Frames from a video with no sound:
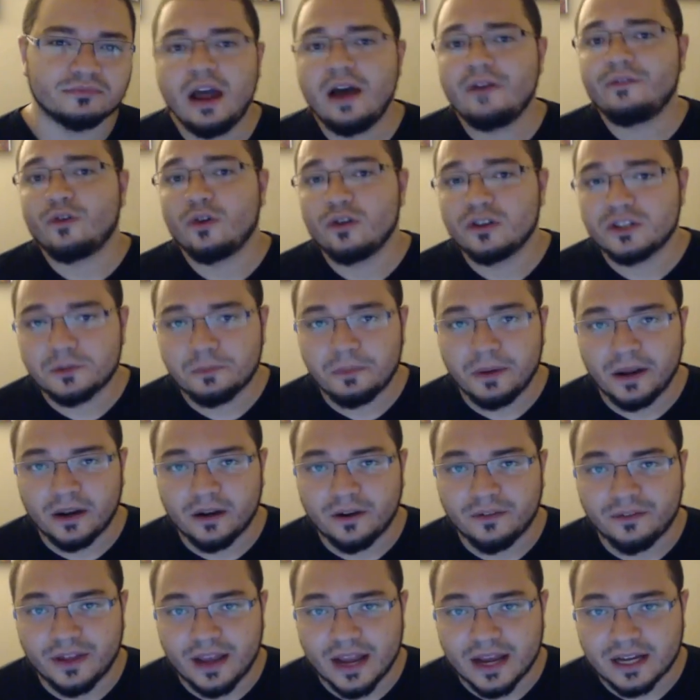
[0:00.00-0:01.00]
Now, of course,
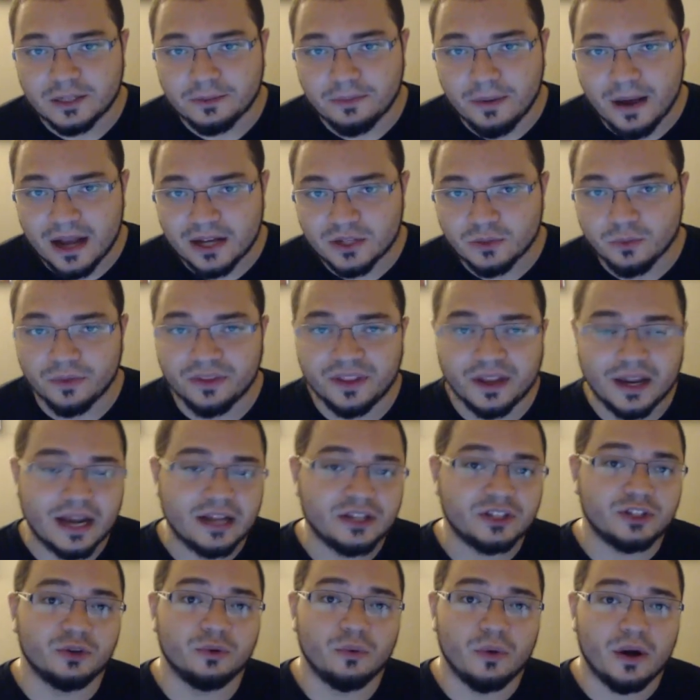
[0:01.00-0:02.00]
speaking of the Xbox, one thing
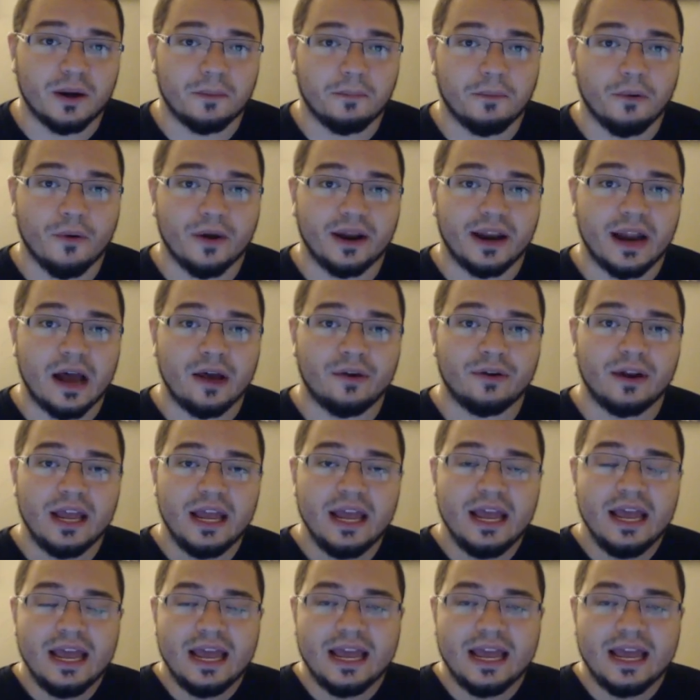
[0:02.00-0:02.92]
I do want to point out